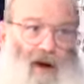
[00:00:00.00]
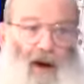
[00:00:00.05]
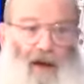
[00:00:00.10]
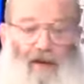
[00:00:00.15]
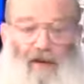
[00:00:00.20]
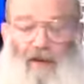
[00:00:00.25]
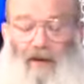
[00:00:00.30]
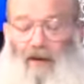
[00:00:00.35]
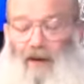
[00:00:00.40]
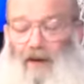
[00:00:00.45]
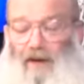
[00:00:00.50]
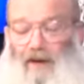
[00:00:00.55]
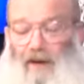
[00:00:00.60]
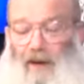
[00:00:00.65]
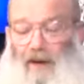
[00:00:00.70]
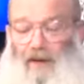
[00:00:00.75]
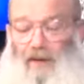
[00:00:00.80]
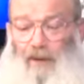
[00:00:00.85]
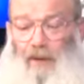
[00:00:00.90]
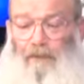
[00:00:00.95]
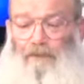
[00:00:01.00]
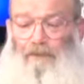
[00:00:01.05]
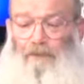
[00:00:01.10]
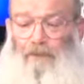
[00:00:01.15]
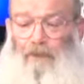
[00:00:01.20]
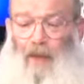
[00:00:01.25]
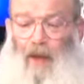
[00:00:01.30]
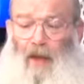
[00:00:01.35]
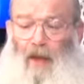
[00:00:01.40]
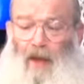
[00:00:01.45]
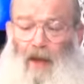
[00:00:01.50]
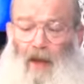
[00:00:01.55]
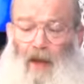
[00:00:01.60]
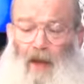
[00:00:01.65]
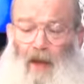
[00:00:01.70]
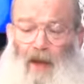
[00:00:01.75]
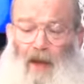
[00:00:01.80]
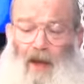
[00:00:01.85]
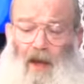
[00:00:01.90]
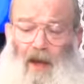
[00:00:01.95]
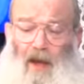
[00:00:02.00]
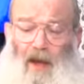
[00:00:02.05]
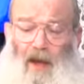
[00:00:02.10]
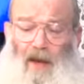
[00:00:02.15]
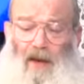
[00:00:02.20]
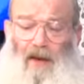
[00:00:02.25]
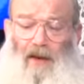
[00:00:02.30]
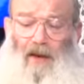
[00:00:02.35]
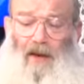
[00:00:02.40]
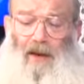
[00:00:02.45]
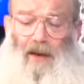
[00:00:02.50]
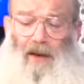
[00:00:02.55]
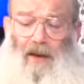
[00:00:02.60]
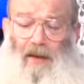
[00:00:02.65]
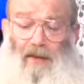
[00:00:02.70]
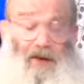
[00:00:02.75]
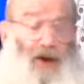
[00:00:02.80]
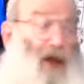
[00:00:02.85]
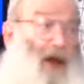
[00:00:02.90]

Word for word: are out there, etc. And uh,